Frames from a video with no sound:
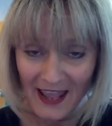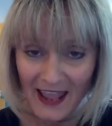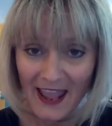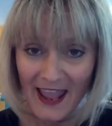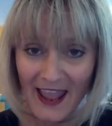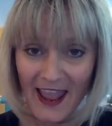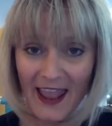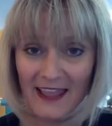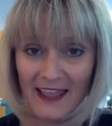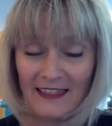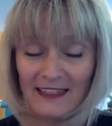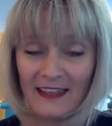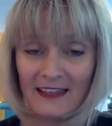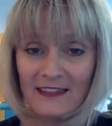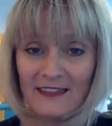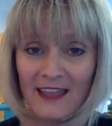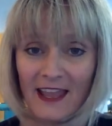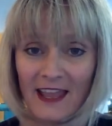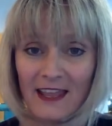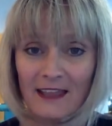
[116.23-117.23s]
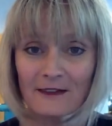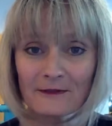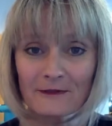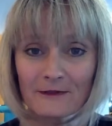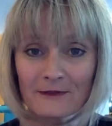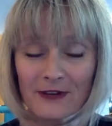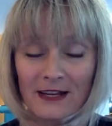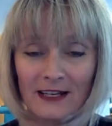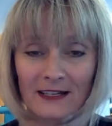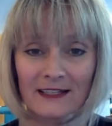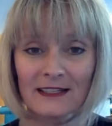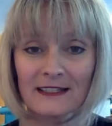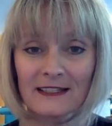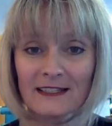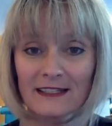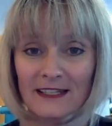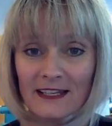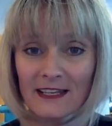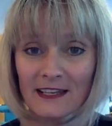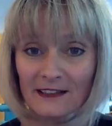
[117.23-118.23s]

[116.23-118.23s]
And they really see